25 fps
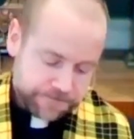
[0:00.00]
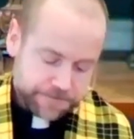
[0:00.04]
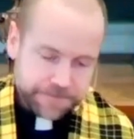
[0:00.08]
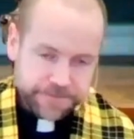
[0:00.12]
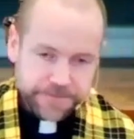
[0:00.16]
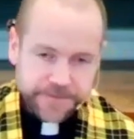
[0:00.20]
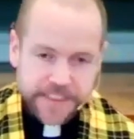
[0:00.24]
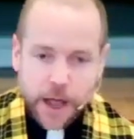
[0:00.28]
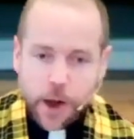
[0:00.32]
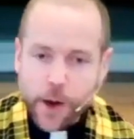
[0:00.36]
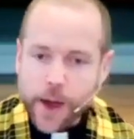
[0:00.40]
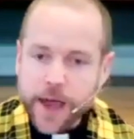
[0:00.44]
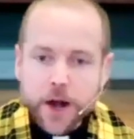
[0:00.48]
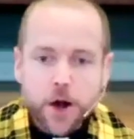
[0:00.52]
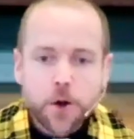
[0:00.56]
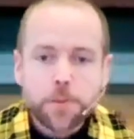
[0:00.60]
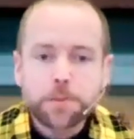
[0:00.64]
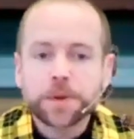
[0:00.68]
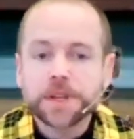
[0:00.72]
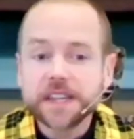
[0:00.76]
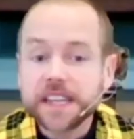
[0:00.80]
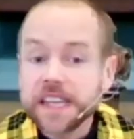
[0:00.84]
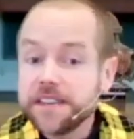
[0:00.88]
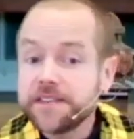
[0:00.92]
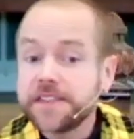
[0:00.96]
Now, I don't
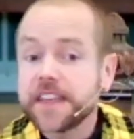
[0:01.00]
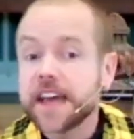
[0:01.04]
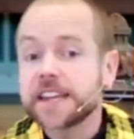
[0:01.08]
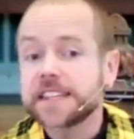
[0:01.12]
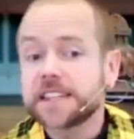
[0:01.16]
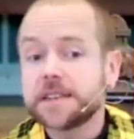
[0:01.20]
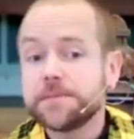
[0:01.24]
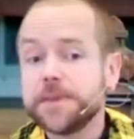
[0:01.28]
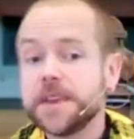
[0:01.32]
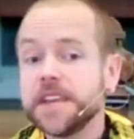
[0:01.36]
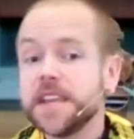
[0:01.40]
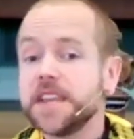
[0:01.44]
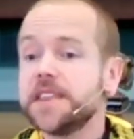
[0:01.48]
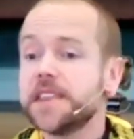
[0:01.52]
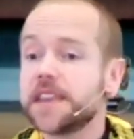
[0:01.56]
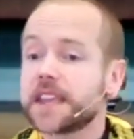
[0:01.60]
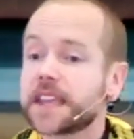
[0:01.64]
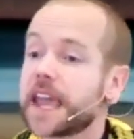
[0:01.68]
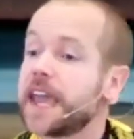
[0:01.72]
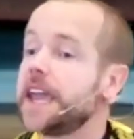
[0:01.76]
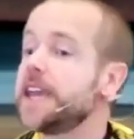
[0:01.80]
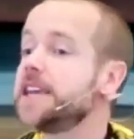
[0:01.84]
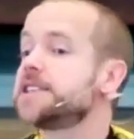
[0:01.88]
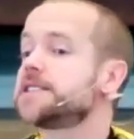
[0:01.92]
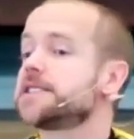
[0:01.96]
believe that to be the
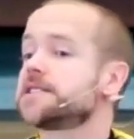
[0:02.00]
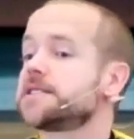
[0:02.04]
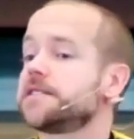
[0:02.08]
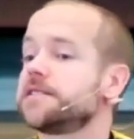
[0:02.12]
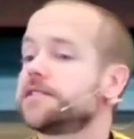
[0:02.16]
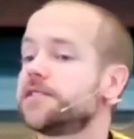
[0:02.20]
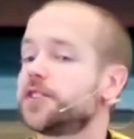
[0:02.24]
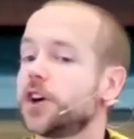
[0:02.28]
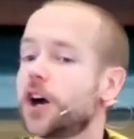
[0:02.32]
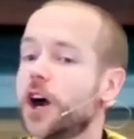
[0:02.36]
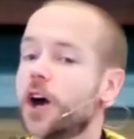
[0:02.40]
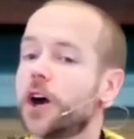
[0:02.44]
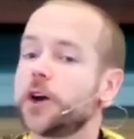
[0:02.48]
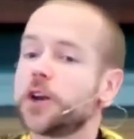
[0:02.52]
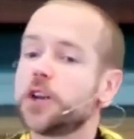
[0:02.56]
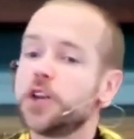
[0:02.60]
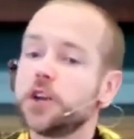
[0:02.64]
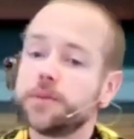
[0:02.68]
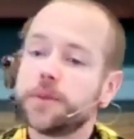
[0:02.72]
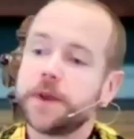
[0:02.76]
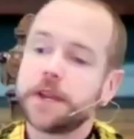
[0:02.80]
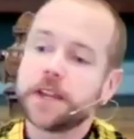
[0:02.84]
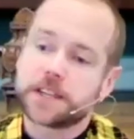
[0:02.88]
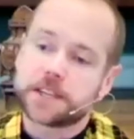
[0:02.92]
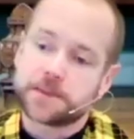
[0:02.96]
case for our
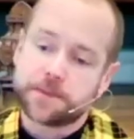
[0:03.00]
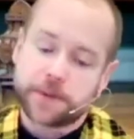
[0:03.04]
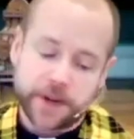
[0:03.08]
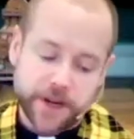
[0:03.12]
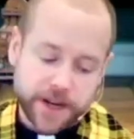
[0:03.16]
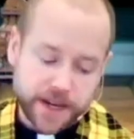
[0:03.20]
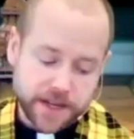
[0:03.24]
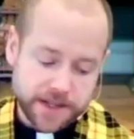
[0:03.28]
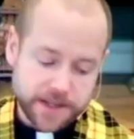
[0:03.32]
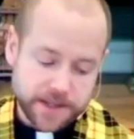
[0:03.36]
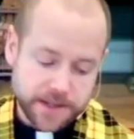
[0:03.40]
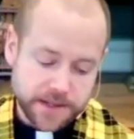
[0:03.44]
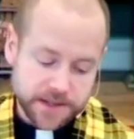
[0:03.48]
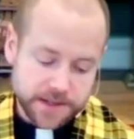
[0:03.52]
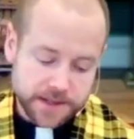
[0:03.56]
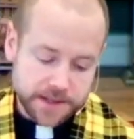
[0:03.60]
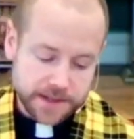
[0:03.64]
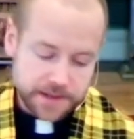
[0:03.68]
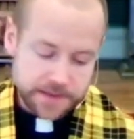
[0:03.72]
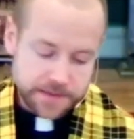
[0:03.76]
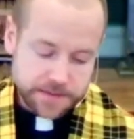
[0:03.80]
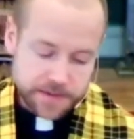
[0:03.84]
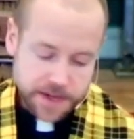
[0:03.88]
human experiences.